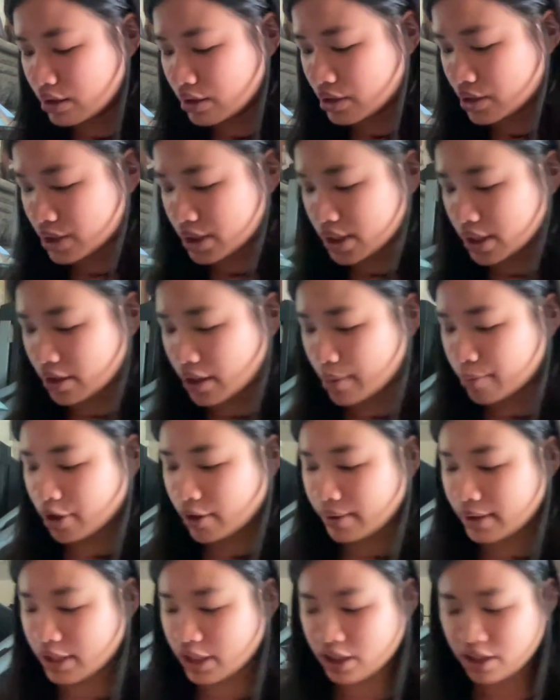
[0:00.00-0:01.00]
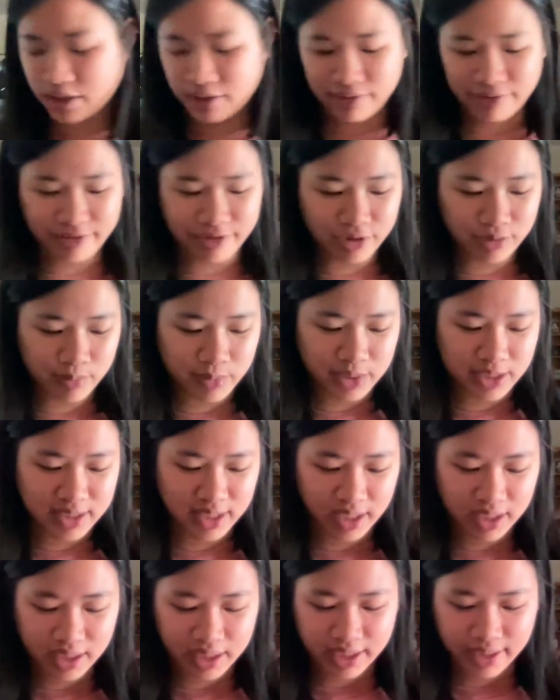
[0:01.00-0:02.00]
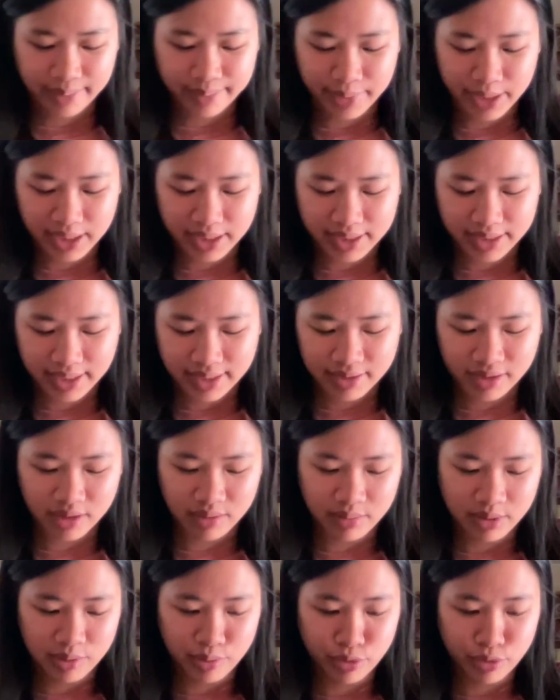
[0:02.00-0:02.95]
So I'm probably not going to film you setting it up because that's going to be